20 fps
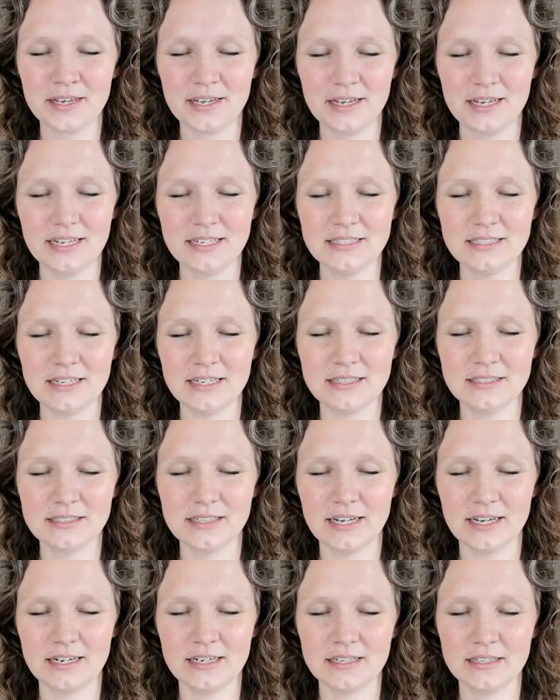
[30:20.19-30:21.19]
It does
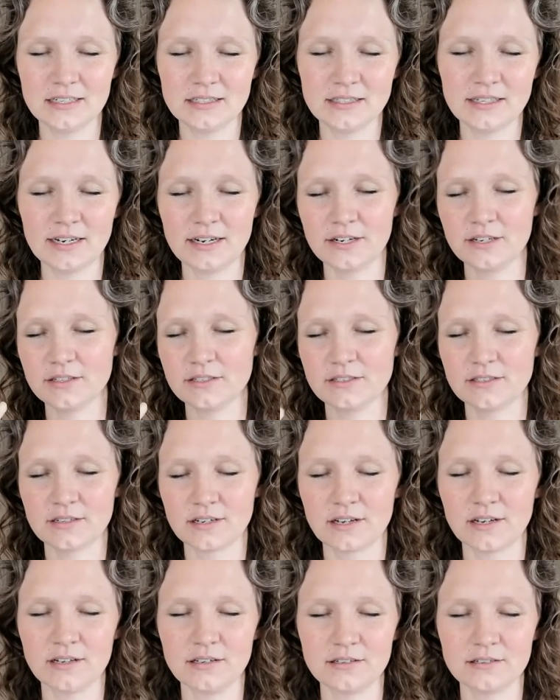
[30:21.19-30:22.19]
that, and its hair is the
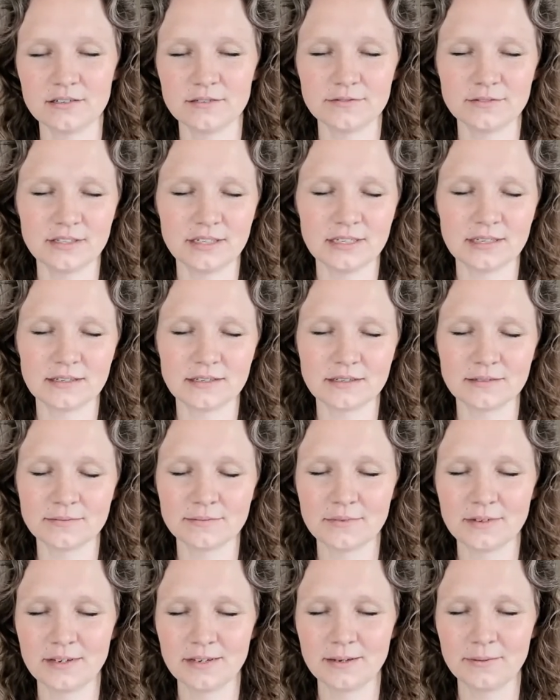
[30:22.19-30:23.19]
color of like a
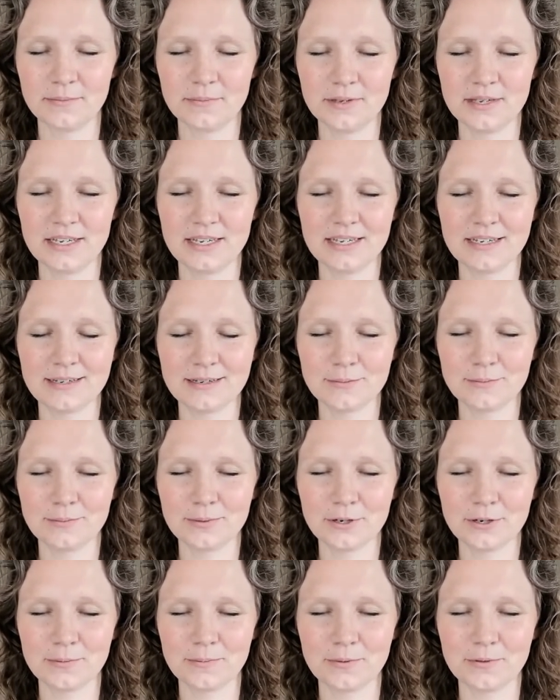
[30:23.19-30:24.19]
pink and
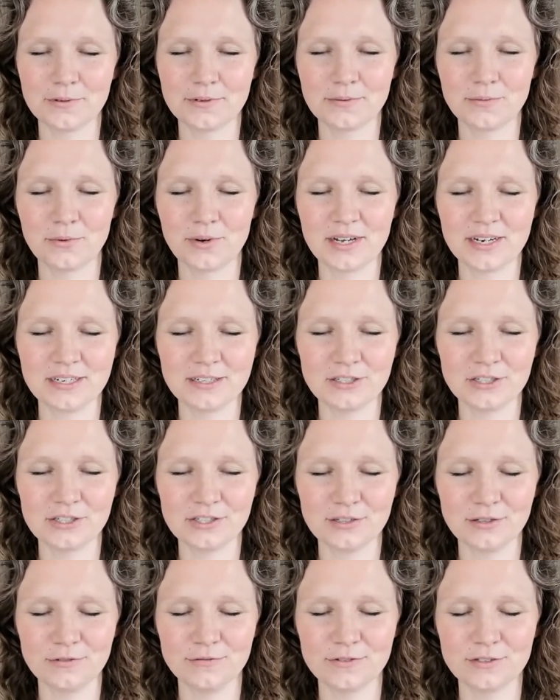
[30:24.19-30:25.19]
purple and whitish
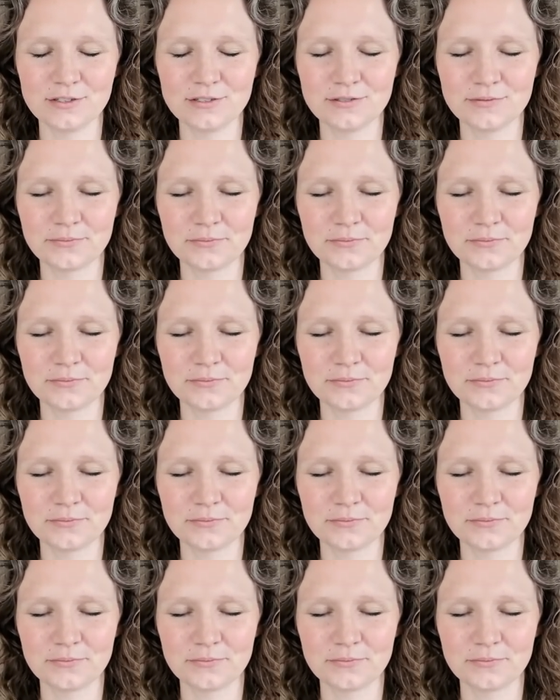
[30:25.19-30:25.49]
silver.